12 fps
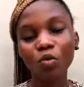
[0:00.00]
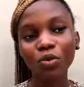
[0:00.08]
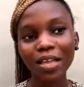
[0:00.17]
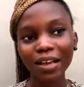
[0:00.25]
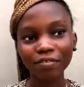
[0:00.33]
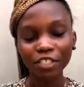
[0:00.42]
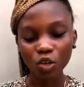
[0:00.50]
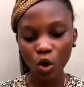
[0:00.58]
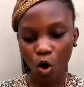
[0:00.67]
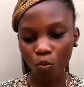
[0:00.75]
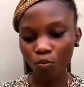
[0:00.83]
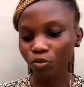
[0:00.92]
We have the
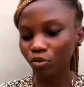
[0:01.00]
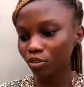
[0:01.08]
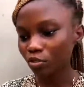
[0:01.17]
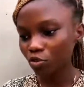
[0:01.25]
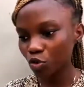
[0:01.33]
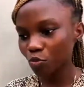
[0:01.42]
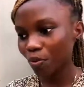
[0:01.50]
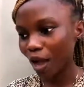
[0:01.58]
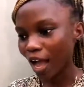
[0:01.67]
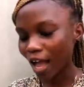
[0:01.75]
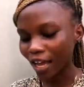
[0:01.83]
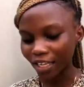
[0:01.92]
Open Group
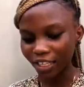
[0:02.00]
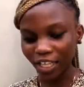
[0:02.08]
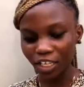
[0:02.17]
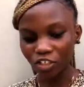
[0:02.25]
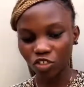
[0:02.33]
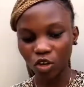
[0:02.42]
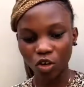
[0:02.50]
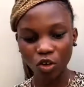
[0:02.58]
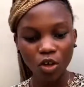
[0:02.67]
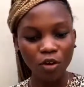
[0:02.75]
Architecture